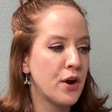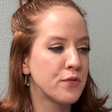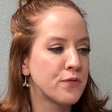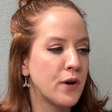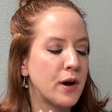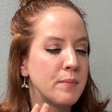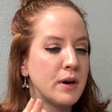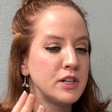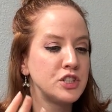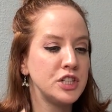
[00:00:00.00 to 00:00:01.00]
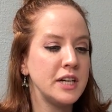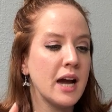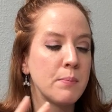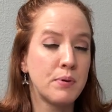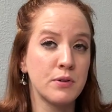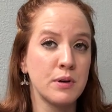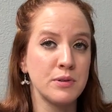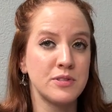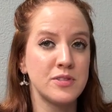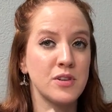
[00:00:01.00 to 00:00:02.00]
from G at Book
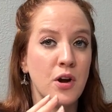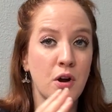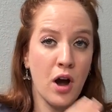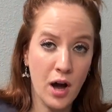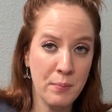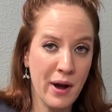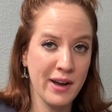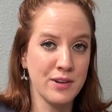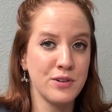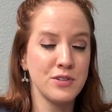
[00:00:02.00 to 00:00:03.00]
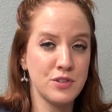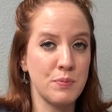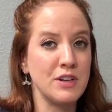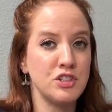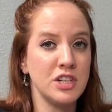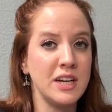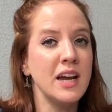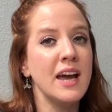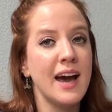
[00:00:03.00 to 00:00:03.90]
Roast's Cawpile spreadsheet